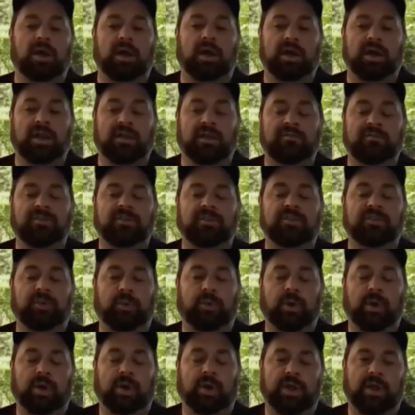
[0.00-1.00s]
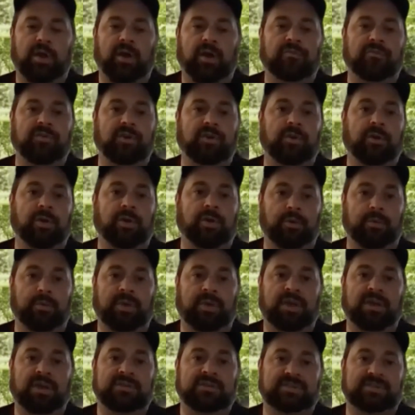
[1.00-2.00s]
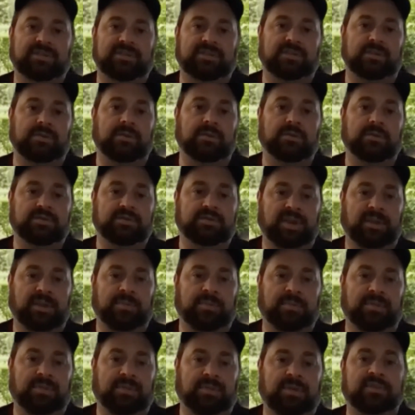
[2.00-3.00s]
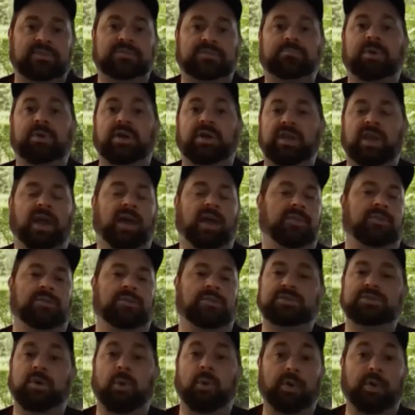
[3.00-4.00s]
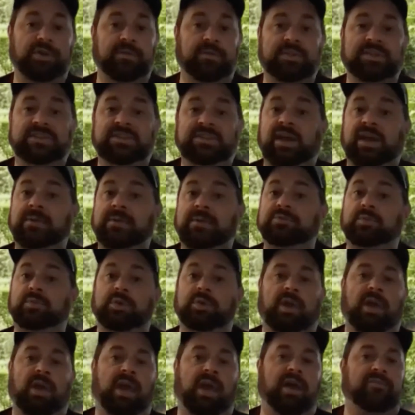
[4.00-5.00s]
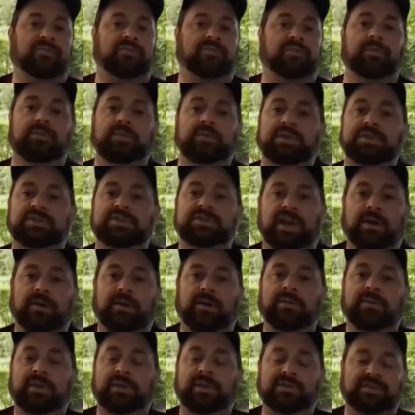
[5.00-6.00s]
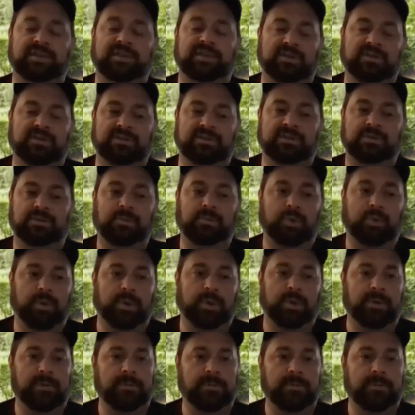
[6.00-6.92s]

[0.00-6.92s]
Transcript: inventory of your code bases and those type of things. But yeah, there's going to be times where you have to reach out, and that's an excellent point.